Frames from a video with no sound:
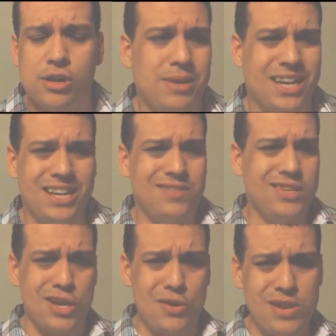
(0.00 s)
them. It gives
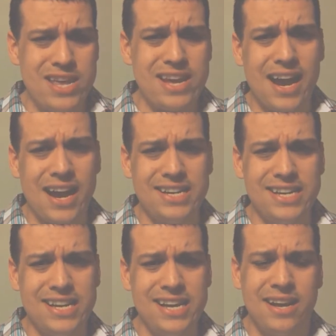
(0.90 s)
a unique
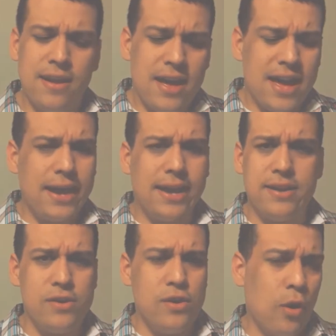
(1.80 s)
ID,
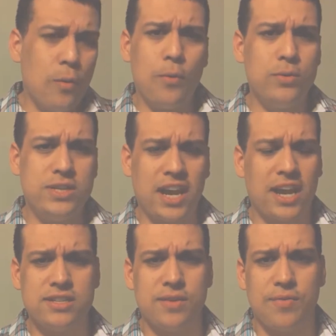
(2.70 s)
and no
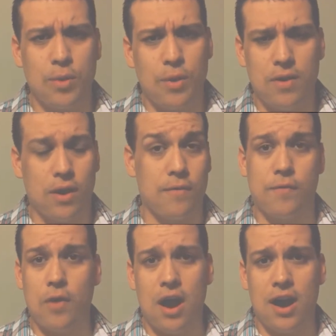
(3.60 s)
chance of
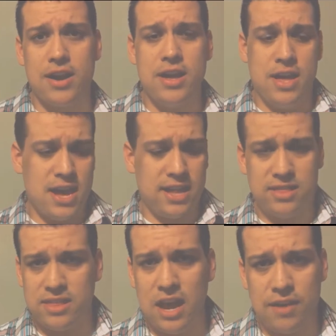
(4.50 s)
fraud
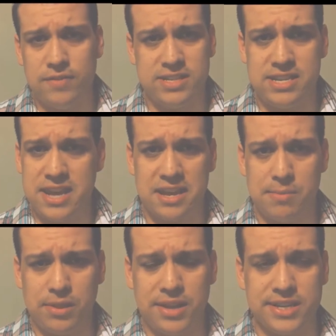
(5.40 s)
and theft is
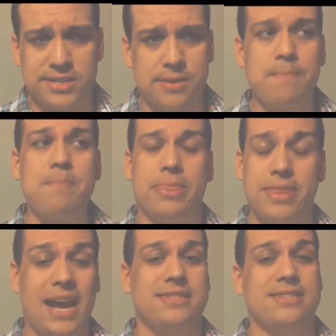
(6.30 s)
taking place.
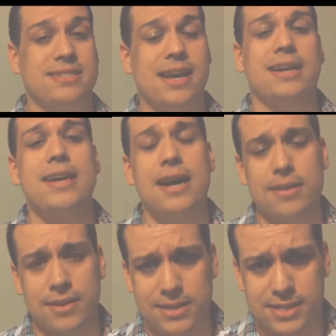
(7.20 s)
That's exactly how
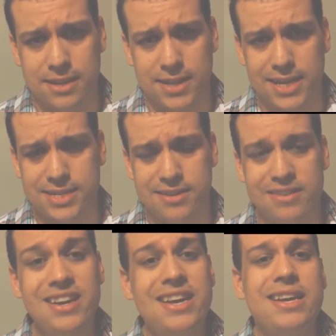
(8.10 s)
they're going to sell that to you
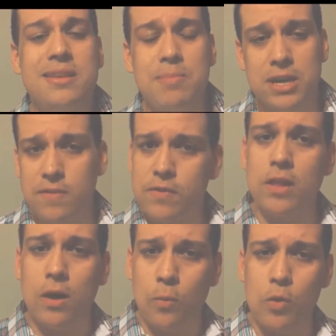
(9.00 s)
to make you
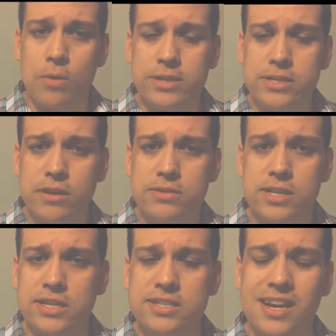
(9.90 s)
feel all warm and
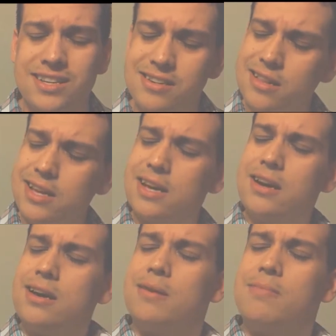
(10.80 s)
toasty inside. So you're like,
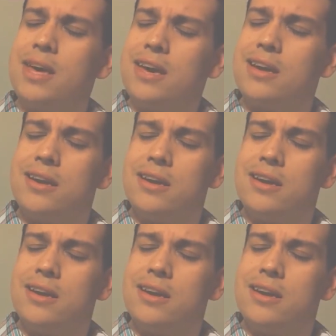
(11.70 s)
oh man.